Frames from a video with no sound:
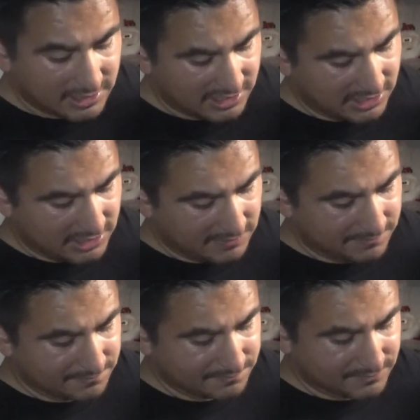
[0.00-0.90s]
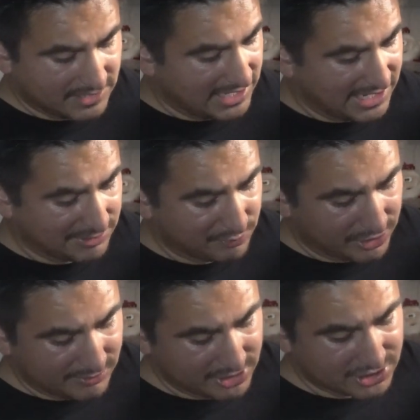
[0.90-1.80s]
I
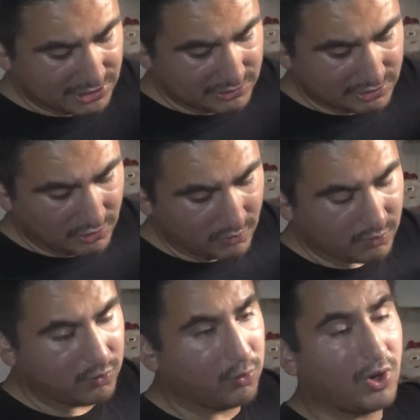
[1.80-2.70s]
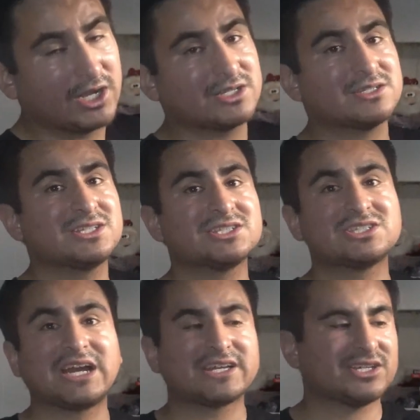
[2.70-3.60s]
pretty much don't know what this
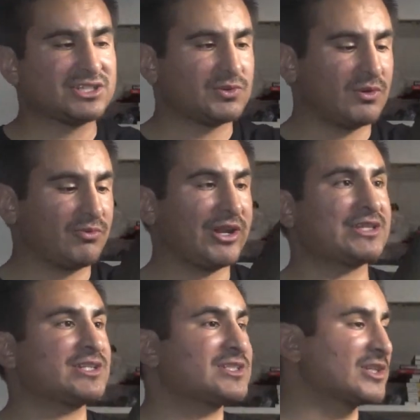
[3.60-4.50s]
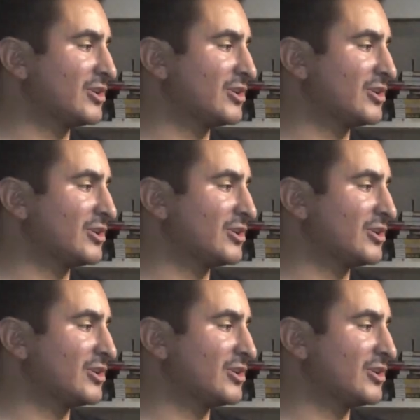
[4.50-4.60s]
jacket is or what brand it is.